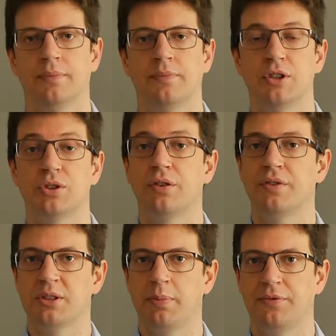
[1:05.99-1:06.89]
The survey
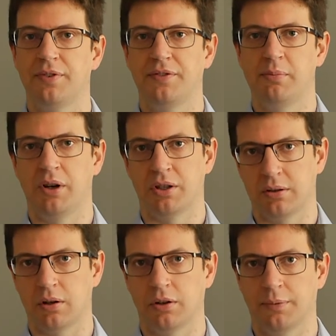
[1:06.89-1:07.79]
is about 50 minutes
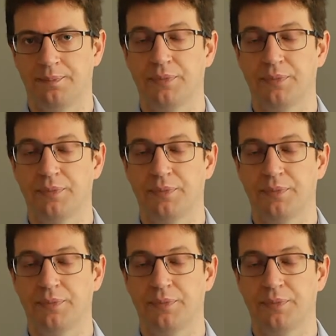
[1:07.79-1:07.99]
long,